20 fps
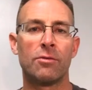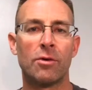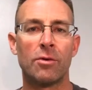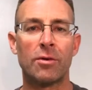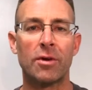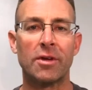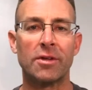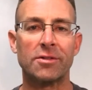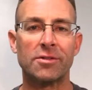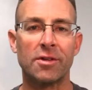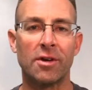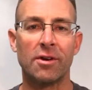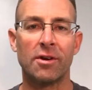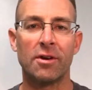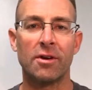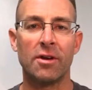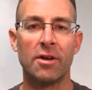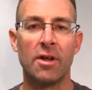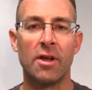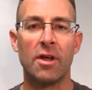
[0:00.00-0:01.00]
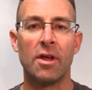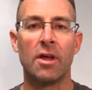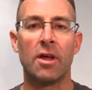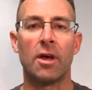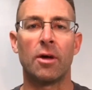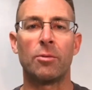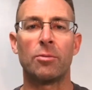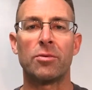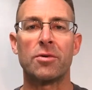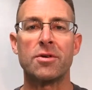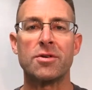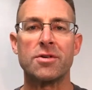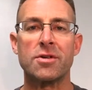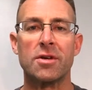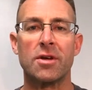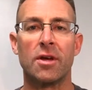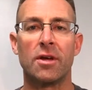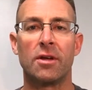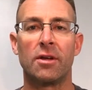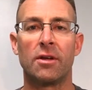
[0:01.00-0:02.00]
Before we get started, I'd
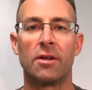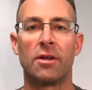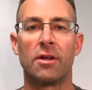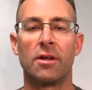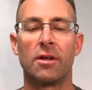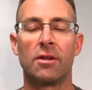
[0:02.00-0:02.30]
appreciate